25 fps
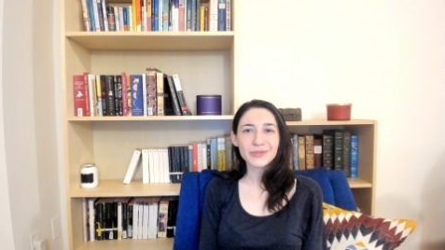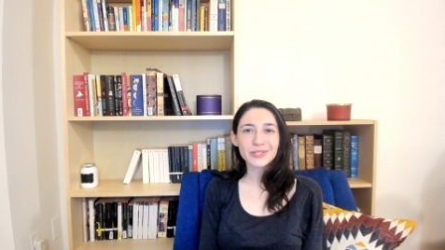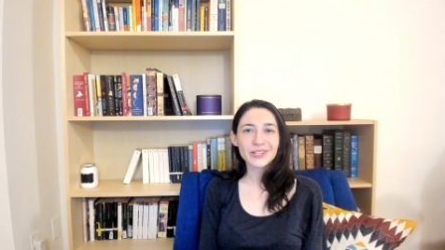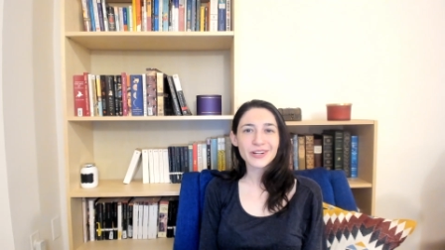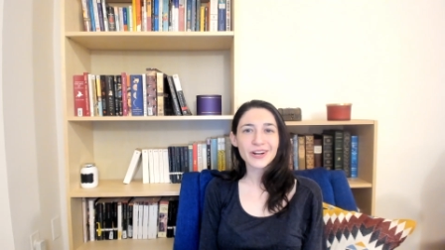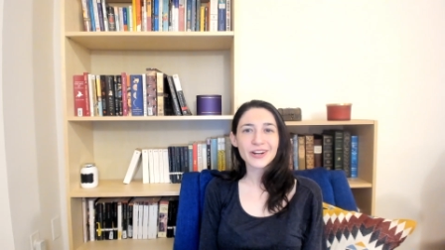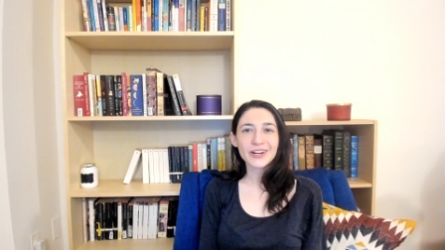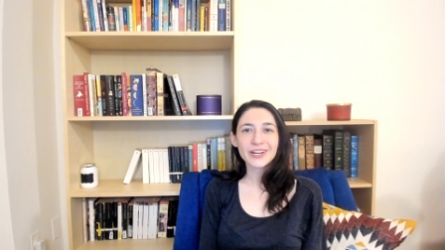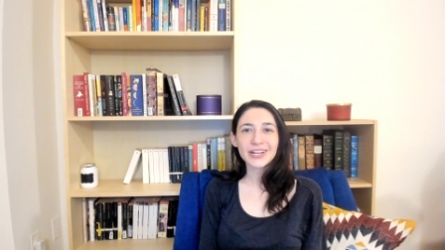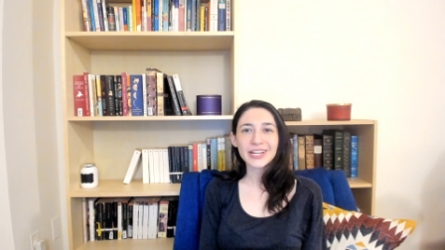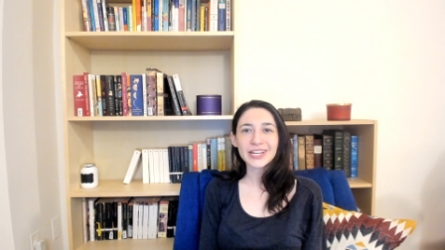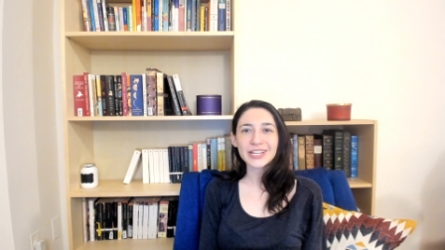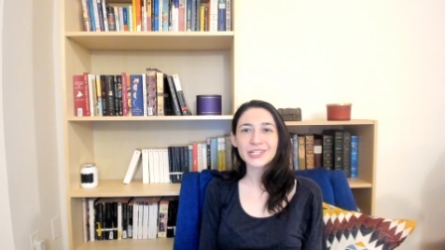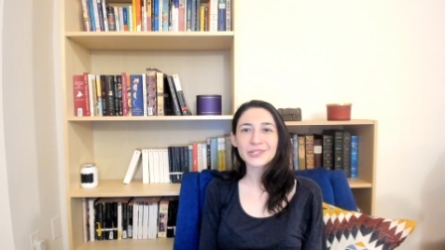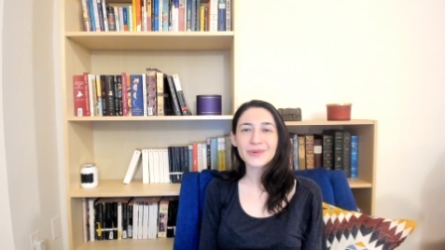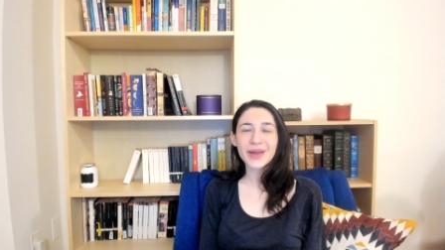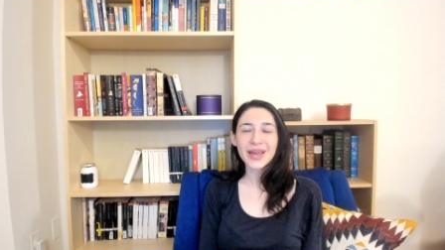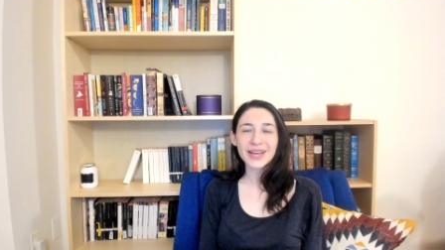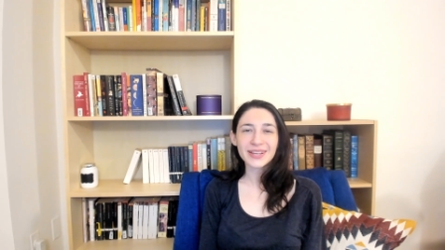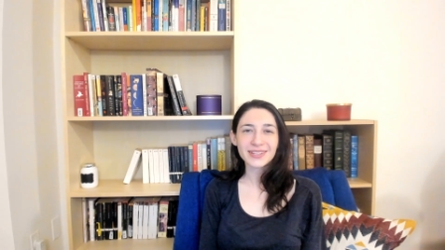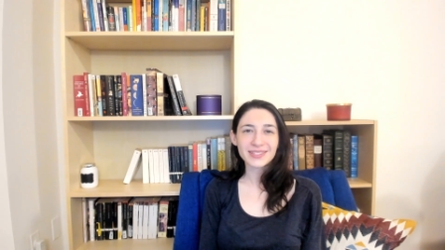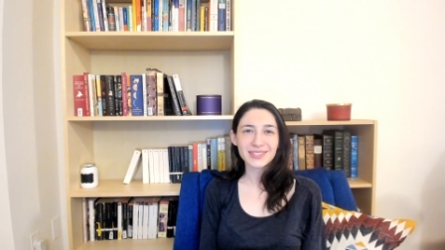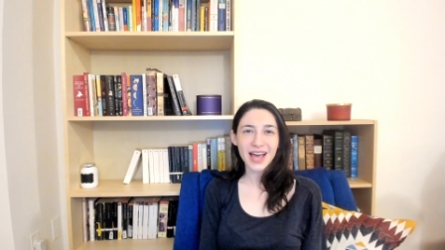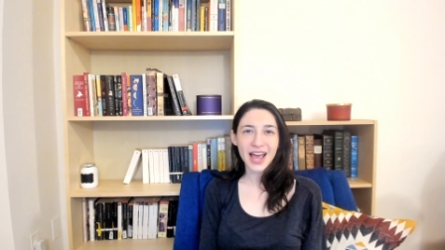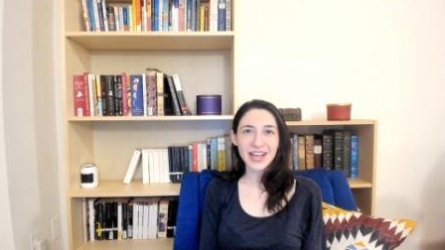turn into
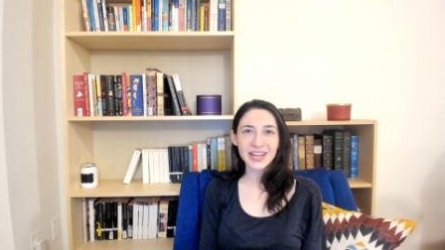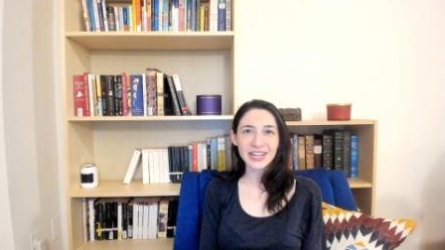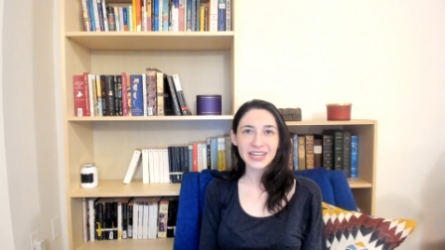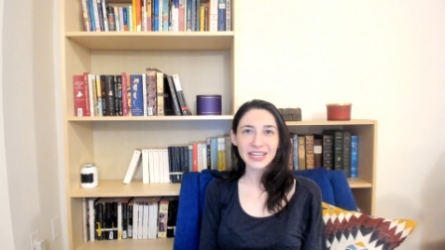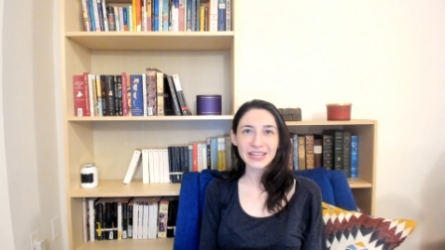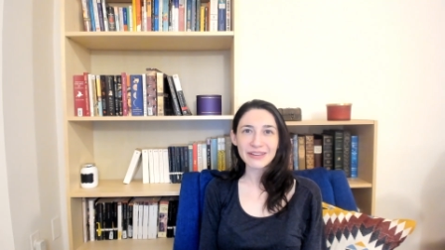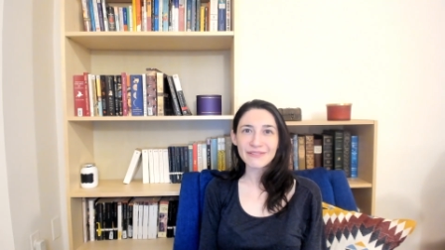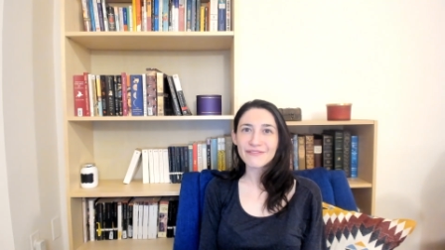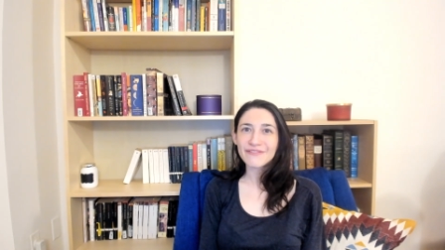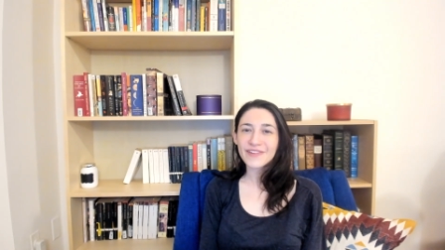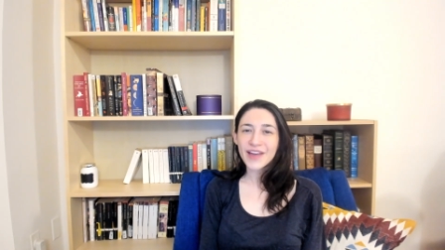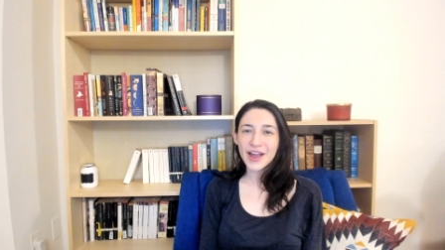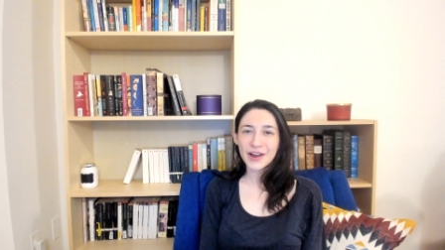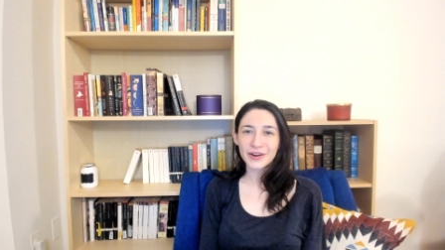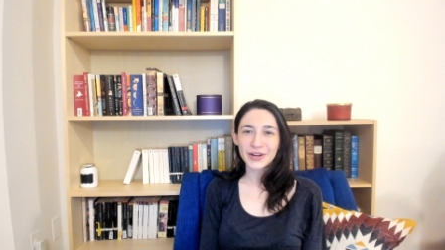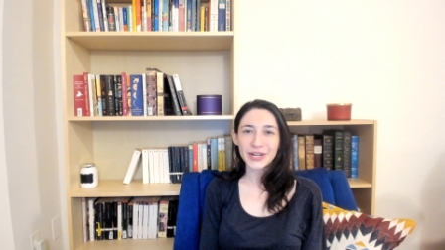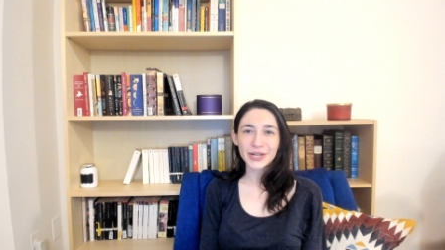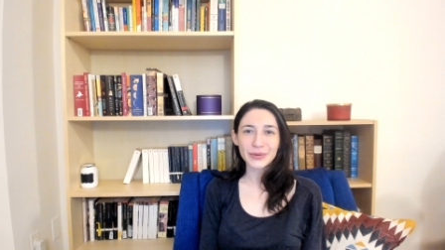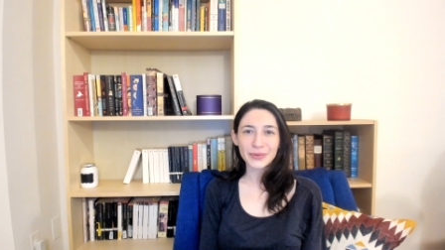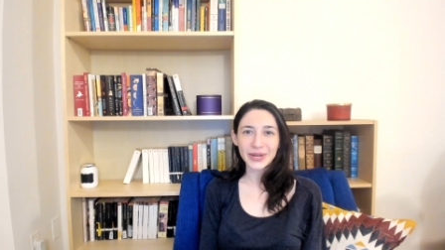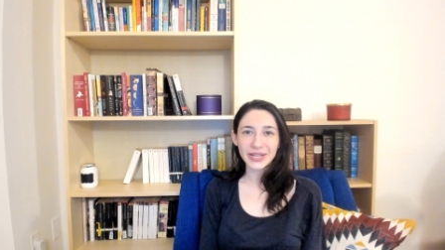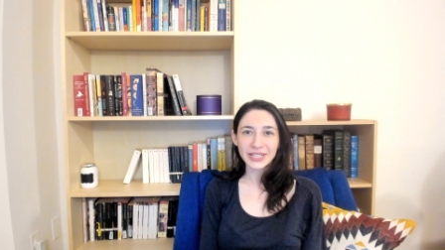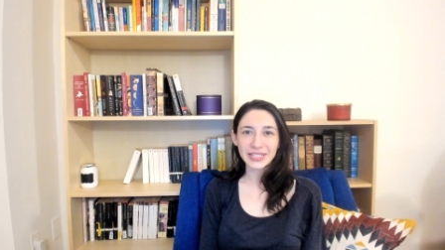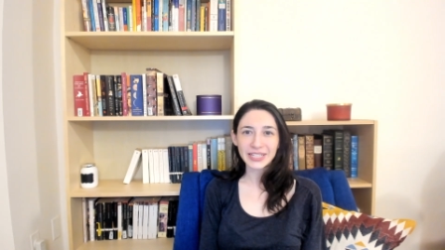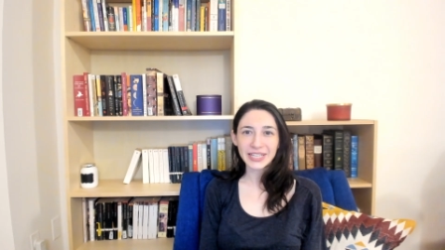anxiety very
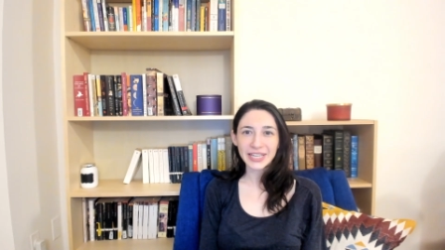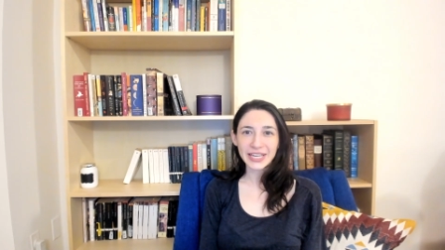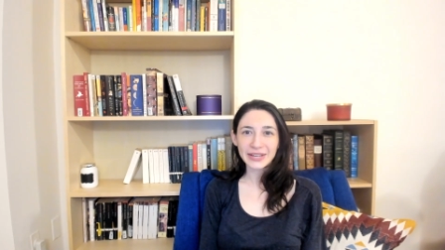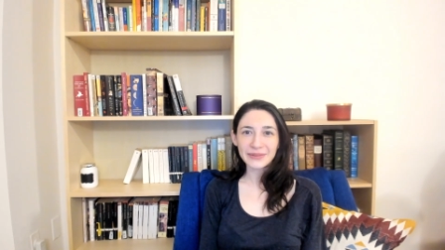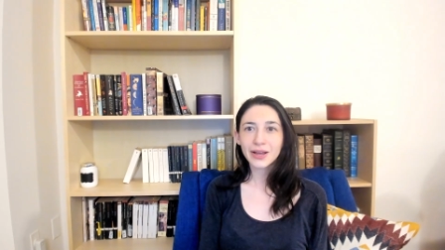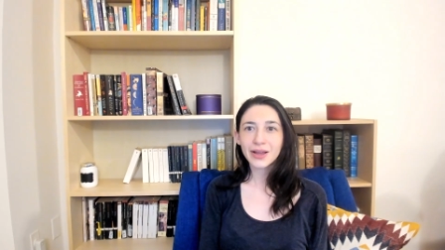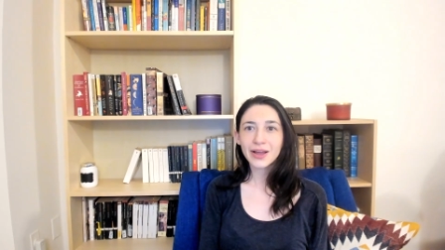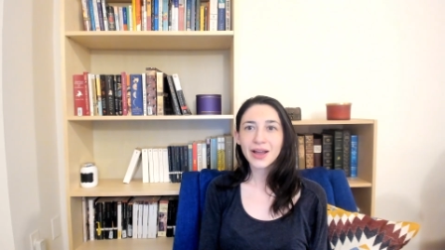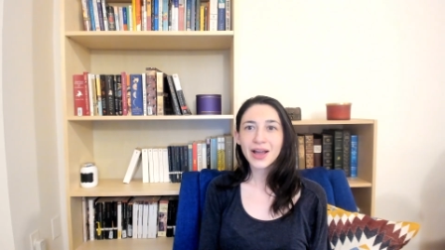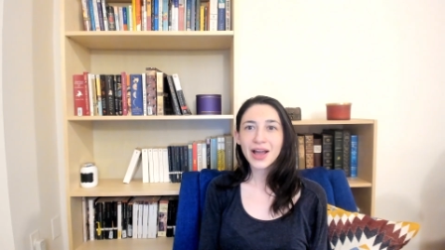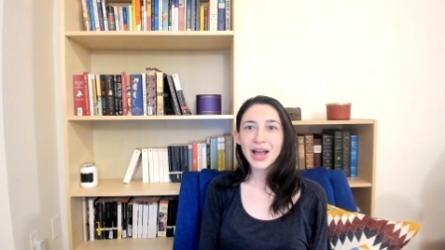quickly.